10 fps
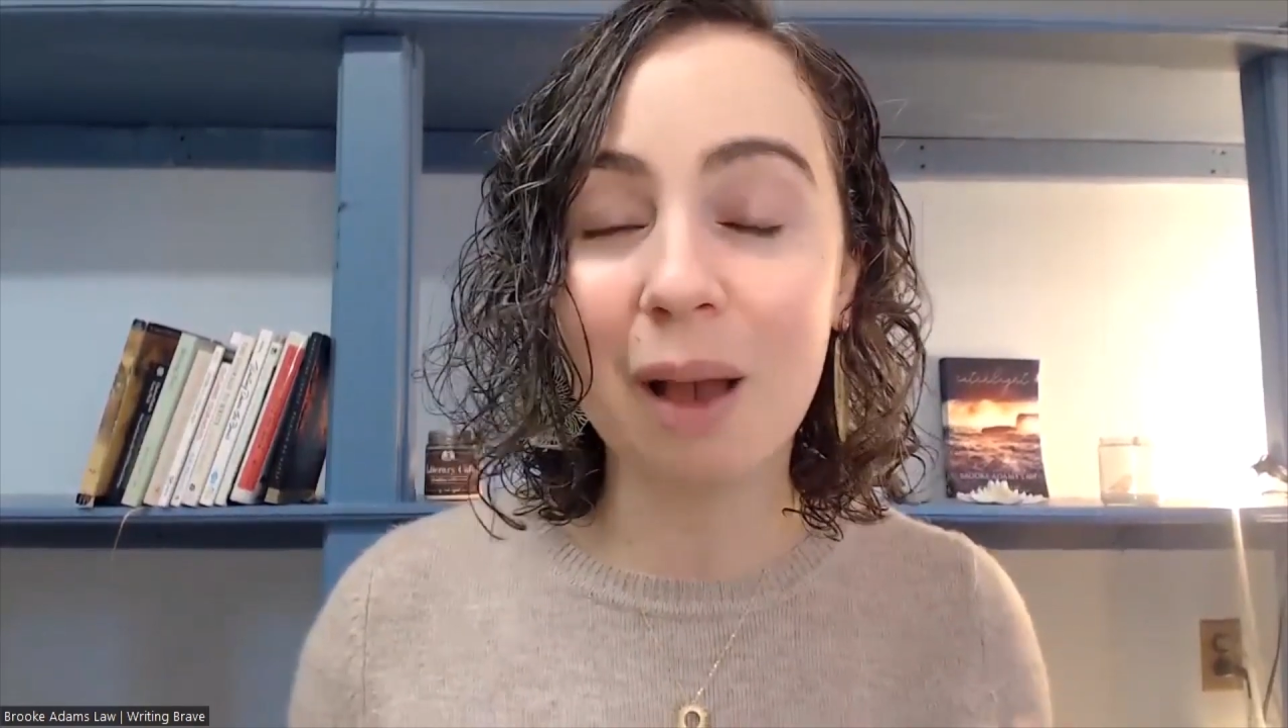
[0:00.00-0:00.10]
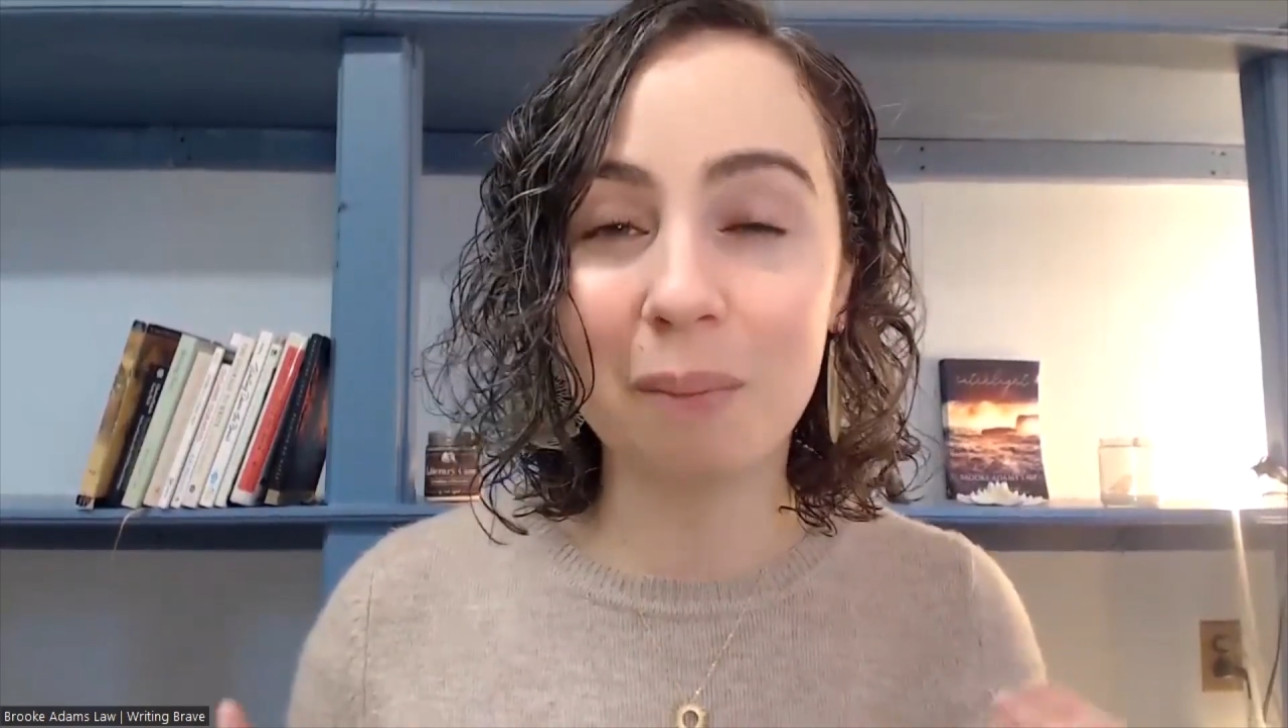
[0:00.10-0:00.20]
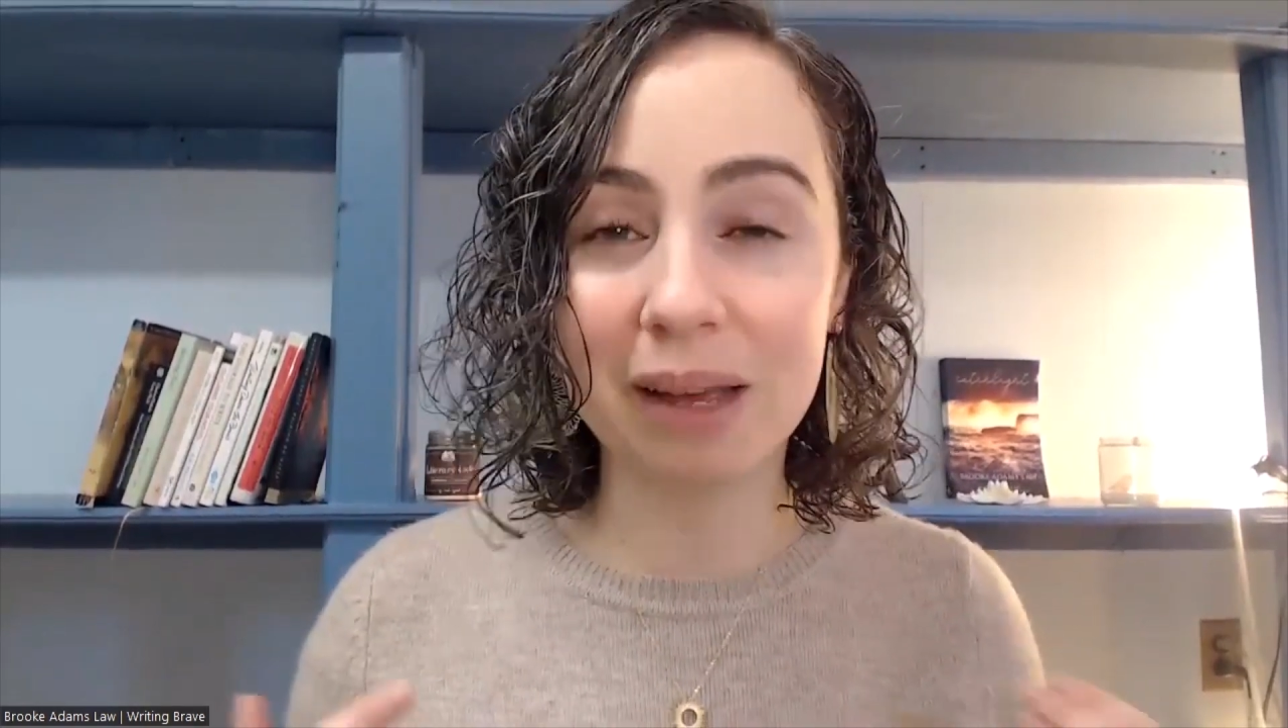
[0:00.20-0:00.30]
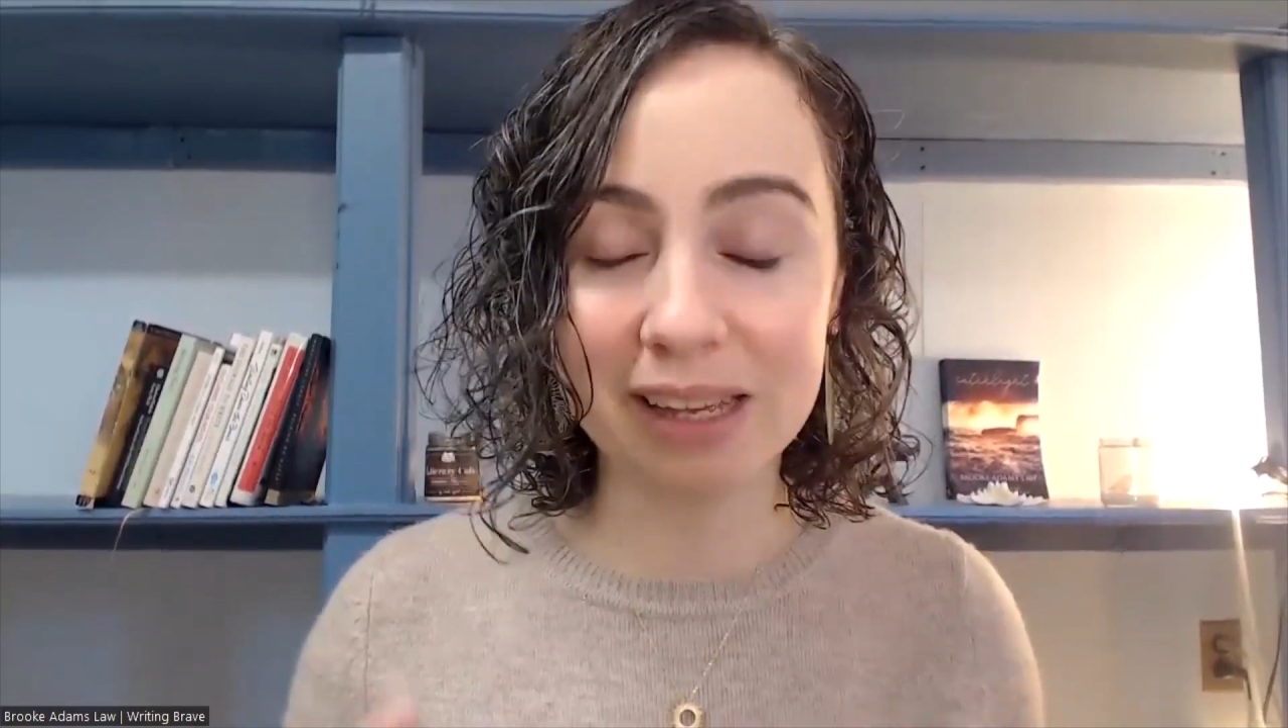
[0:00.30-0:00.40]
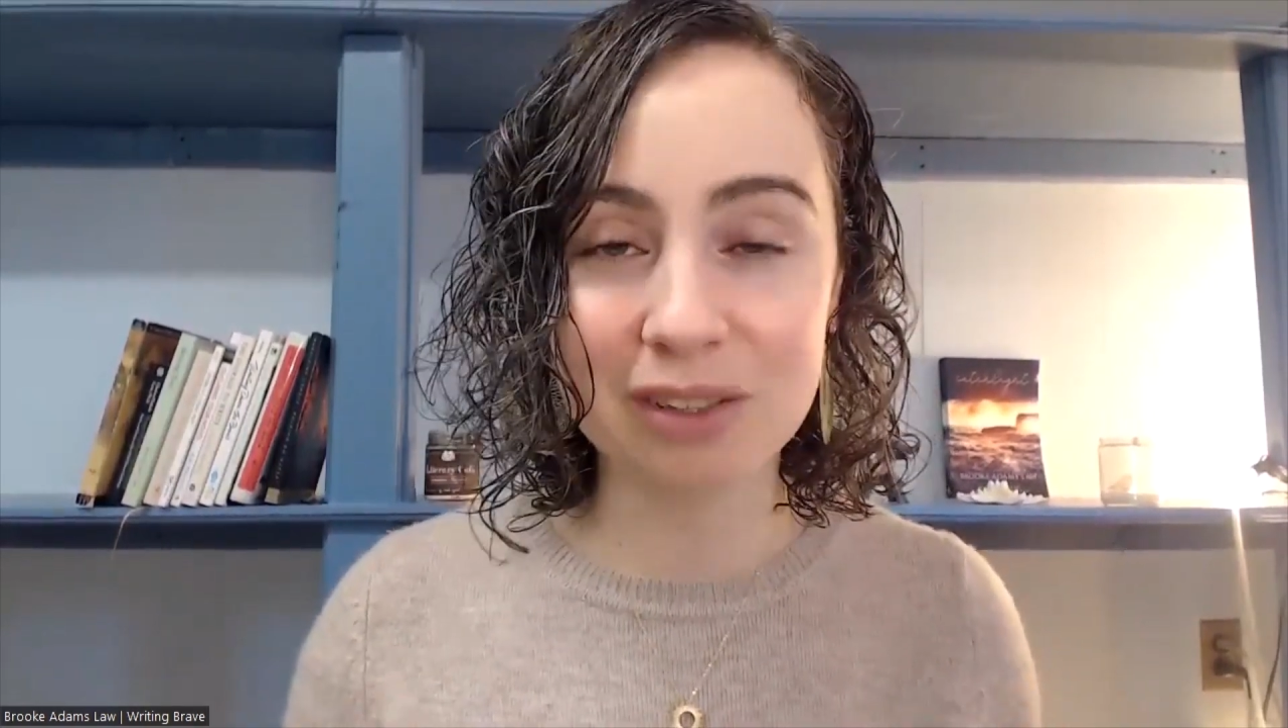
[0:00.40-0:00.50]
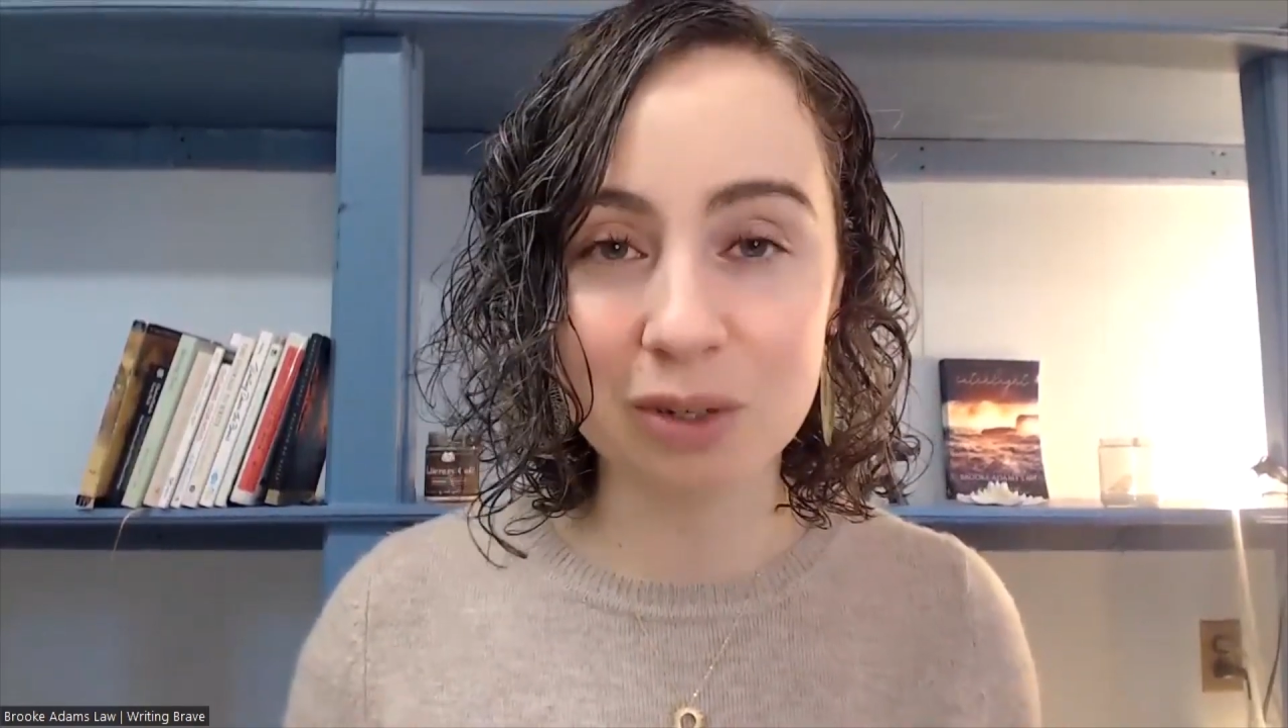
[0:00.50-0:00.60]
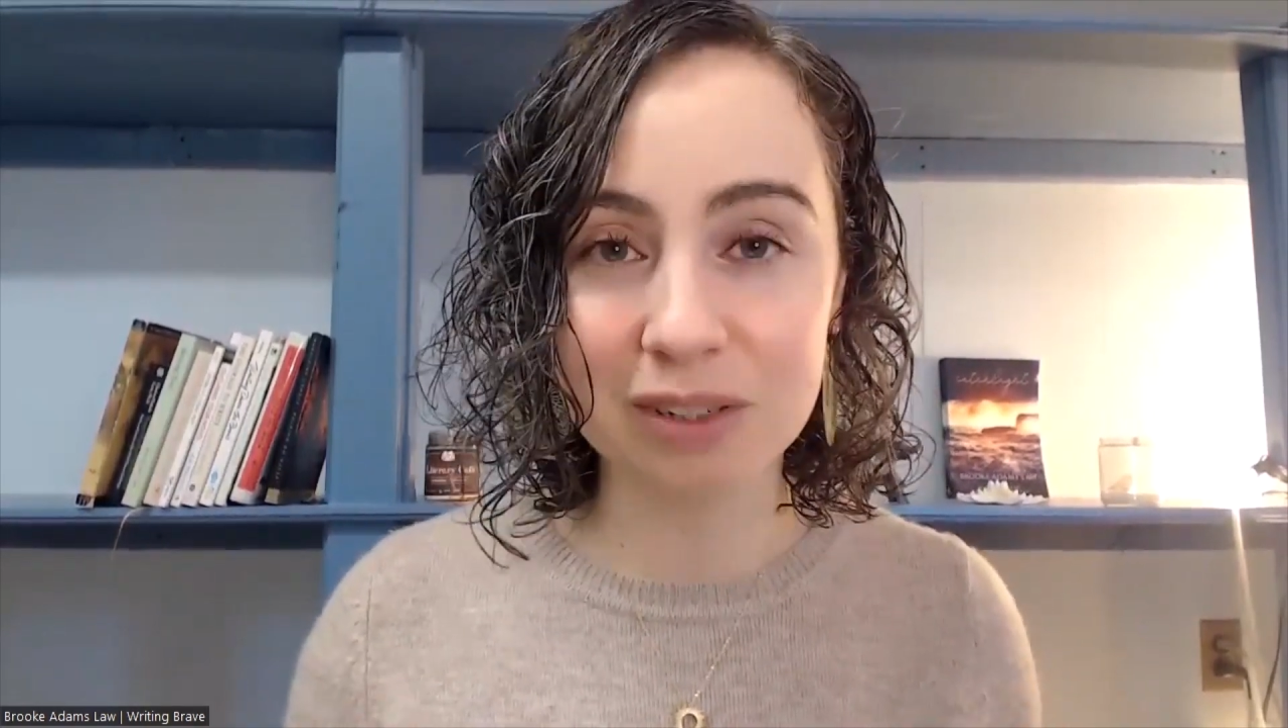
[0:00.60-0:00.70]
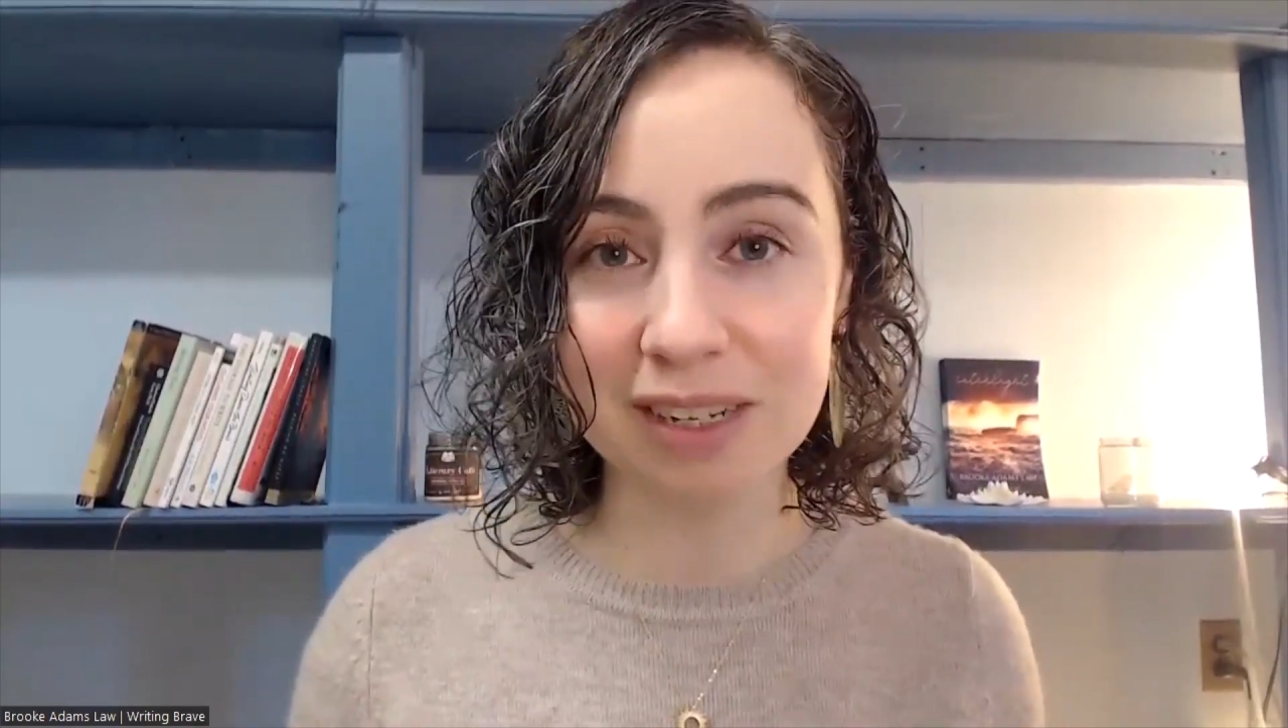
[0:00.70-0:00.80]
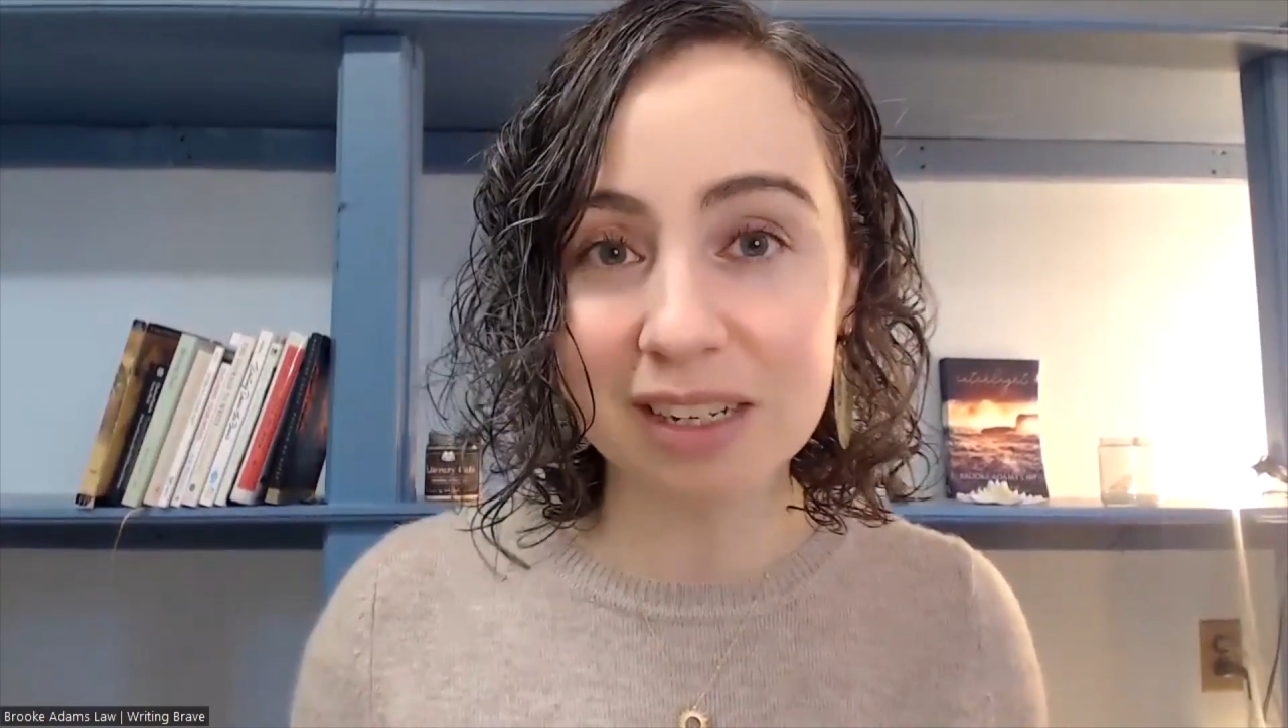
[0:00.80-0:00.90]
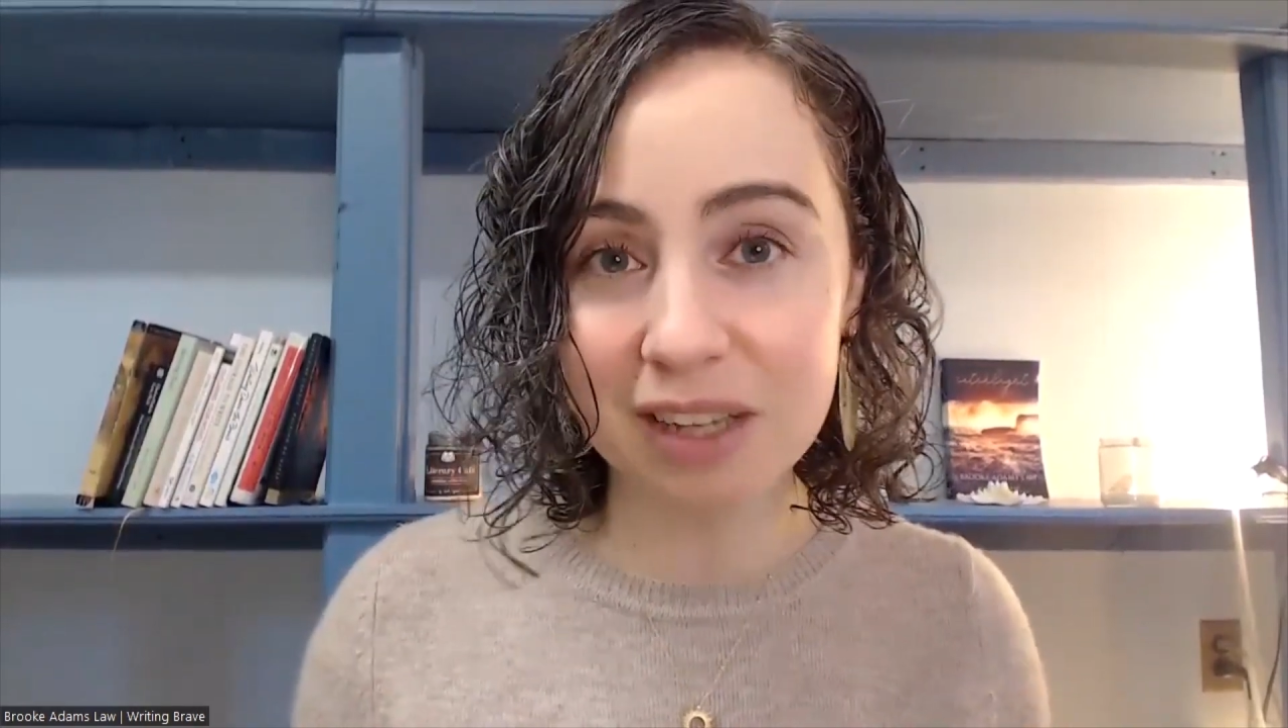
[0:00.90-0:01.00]
My kids are
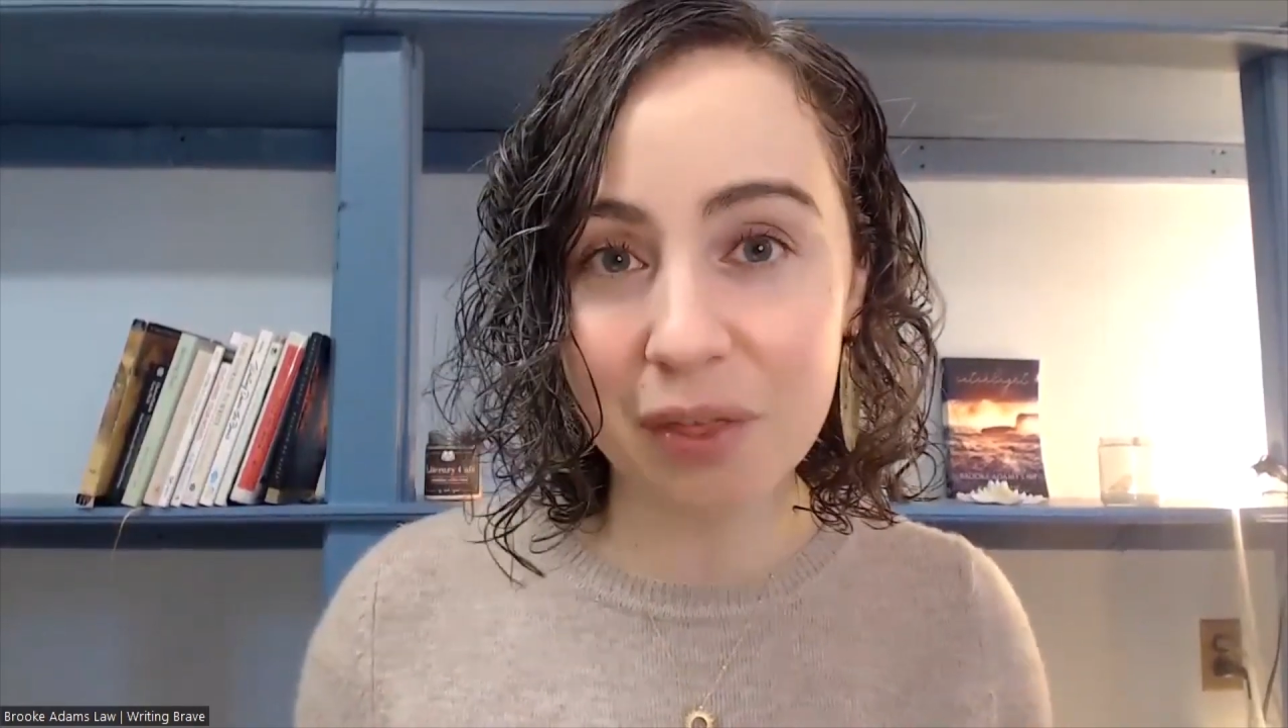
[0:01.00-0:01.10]
6